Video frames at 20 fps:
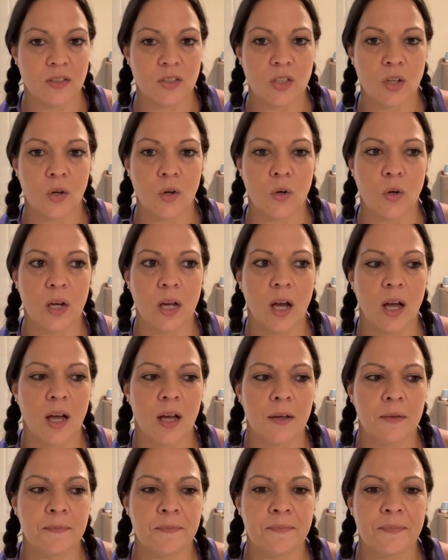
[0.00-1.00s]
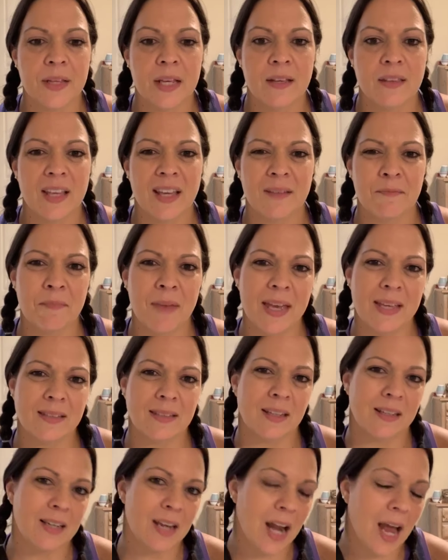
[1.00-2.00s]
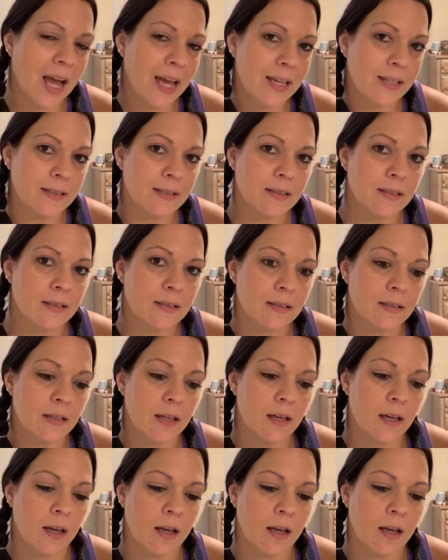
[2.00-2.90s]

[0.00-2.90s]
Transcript: So it makes a nice